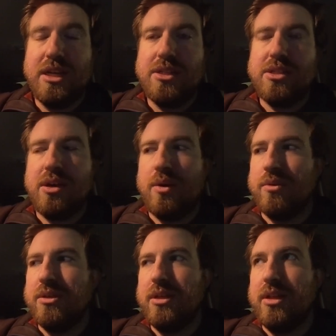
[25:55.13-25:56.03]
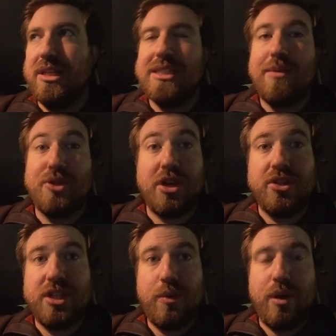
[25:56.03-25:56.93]
So at least I'm
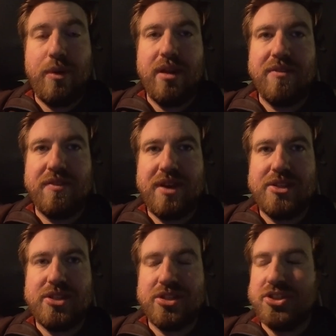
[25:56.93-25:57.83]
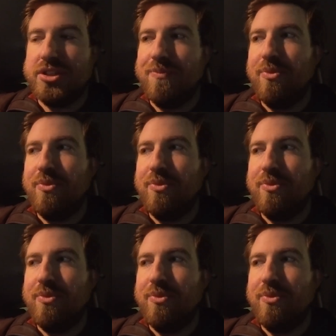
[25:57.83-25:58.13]
charging while waiting for the fast charger.